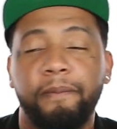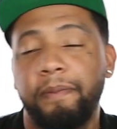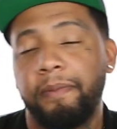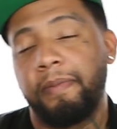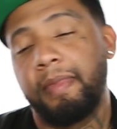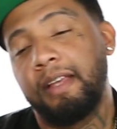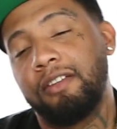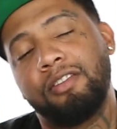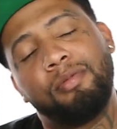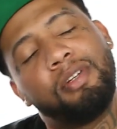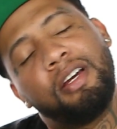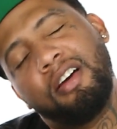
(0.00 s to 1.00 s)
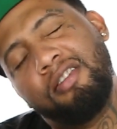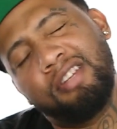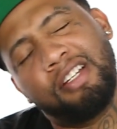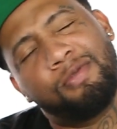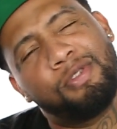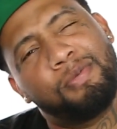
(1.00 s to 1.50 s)
So I'm like, oh,
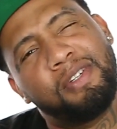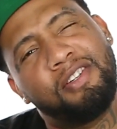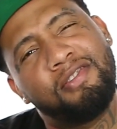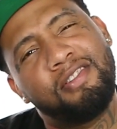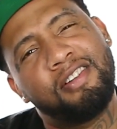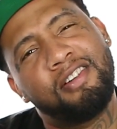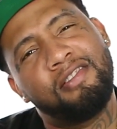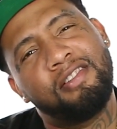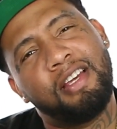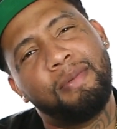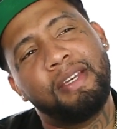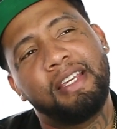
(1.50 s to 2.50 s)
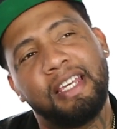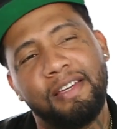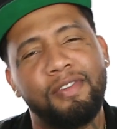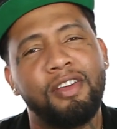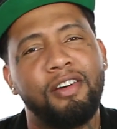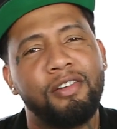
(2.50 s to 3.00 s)
that's what's be going on. They be
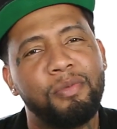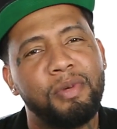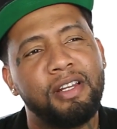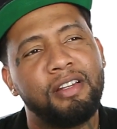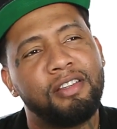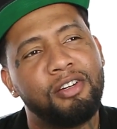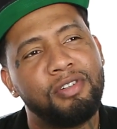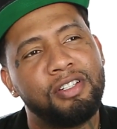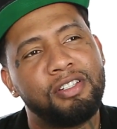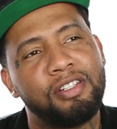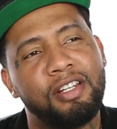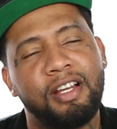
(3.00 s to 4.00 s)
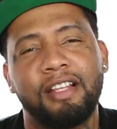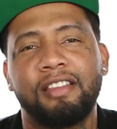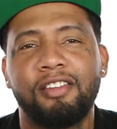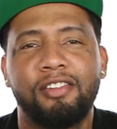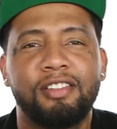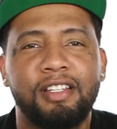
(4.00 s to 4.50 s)
giving me all the money to throw this shit. I
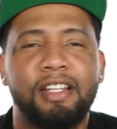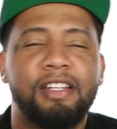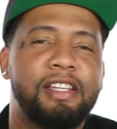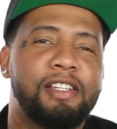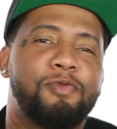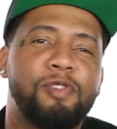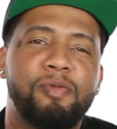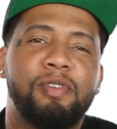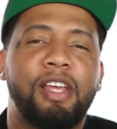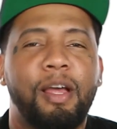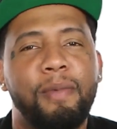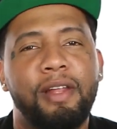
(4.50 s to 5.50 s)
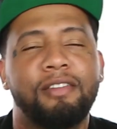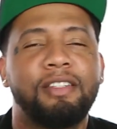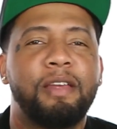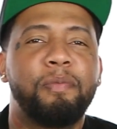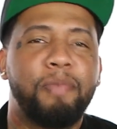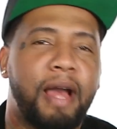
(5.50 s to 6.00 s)
thought that niggas really be coming out
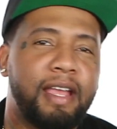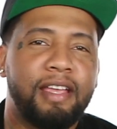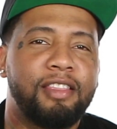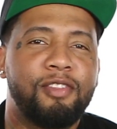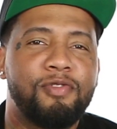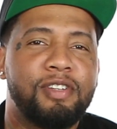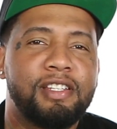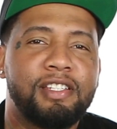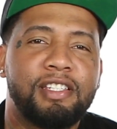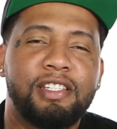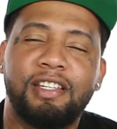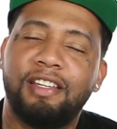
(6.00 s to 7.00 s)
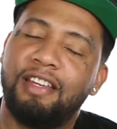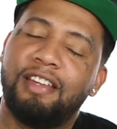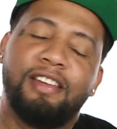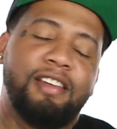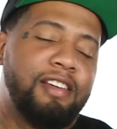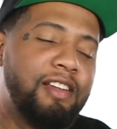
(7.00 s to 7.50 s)
their pocket throwing this shit.
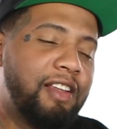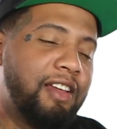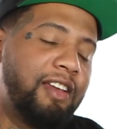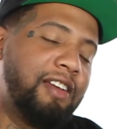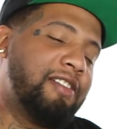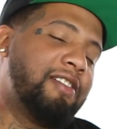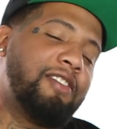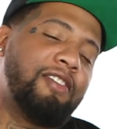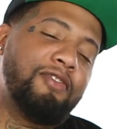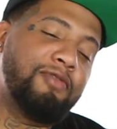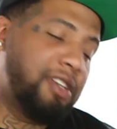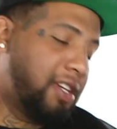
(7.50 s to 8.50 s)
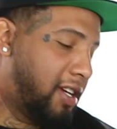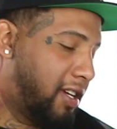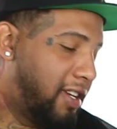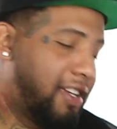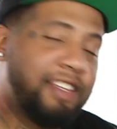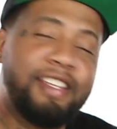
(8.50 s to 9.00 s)
Like, oh,
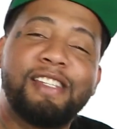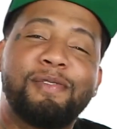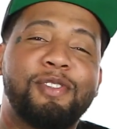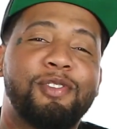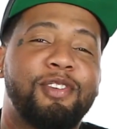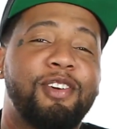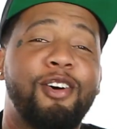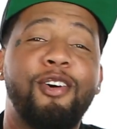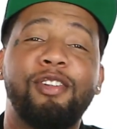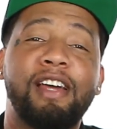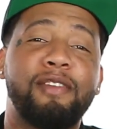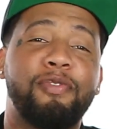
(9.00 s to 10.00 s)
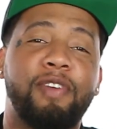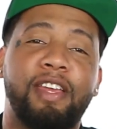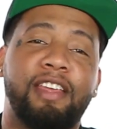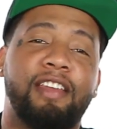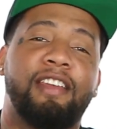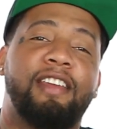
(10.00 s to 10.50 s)
okay. Niggas was doing a whole lot of
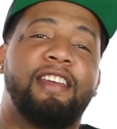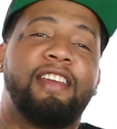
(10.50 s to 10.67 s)
faking.